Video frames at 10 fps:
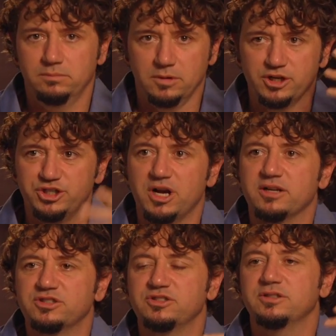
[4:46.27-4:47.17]

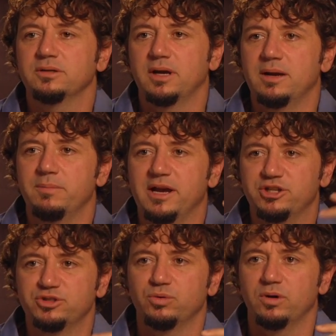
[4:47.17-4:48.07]
adjust and make
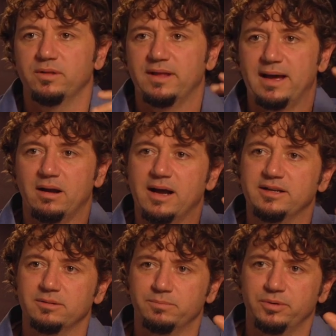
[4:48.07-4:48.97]
sure that I
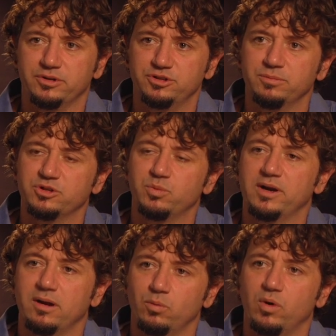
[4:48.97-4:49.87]
didn't put too much
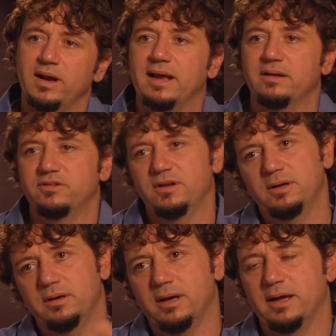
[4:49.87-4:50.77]
weight on one end
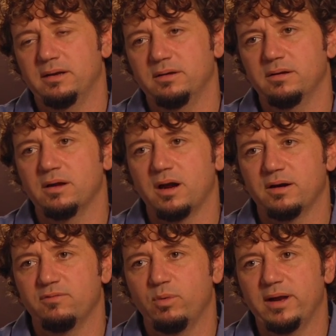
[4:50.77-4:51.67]
and not
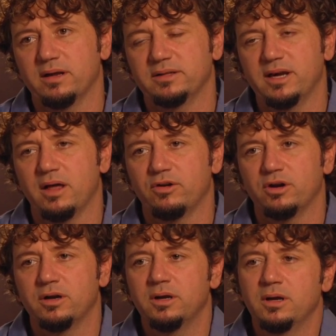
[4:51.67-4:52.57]
enough weight on the other.